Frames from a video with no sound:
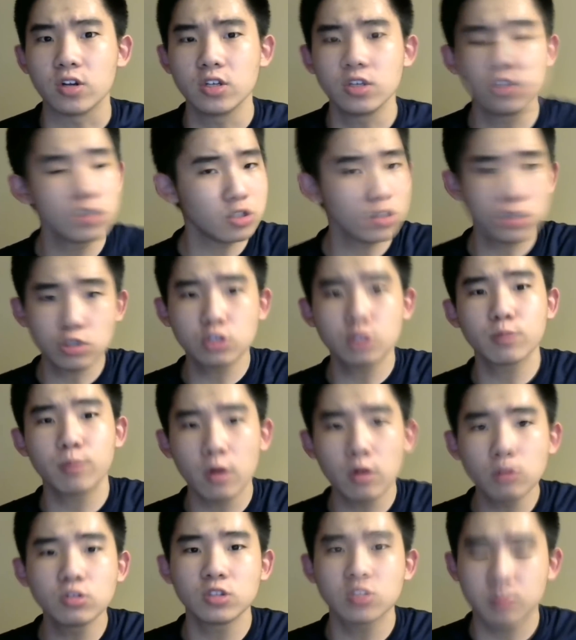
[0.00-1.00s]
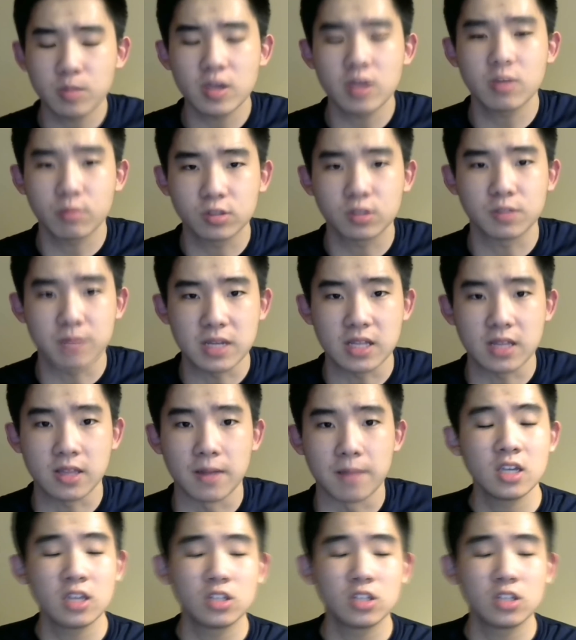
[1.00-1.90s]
You're supposed to be able to beat them.